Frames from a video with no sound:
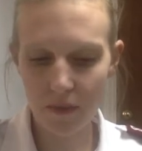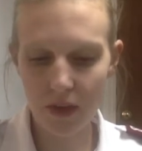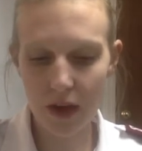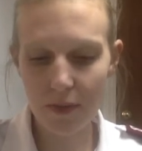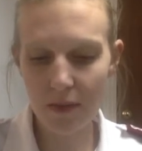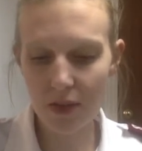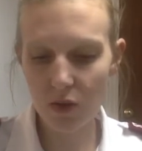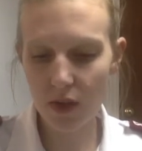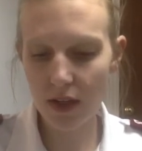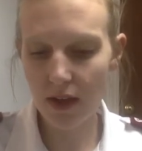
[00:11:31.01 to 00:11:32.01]
coming
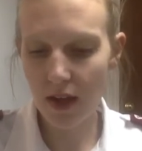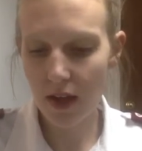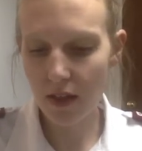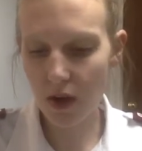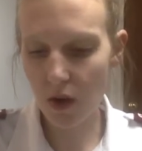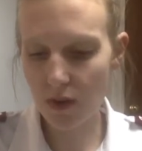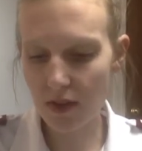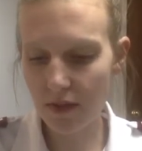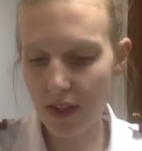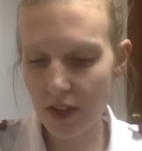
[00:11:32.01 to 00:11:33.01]
between the host
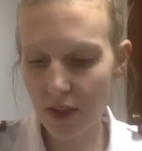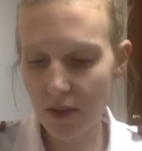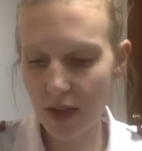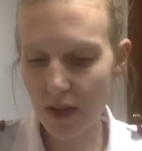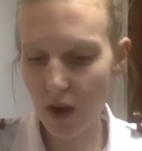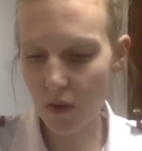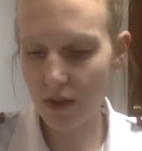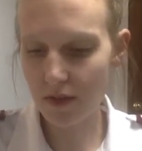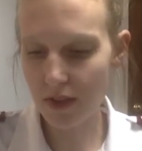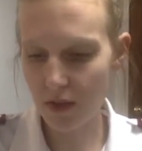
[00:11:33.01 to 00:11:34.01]
of Egypt and the
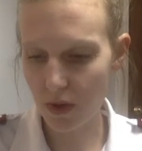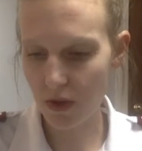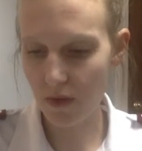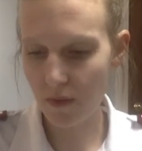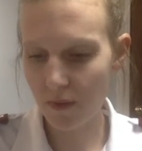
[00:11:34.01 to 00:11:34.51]
host of Israel.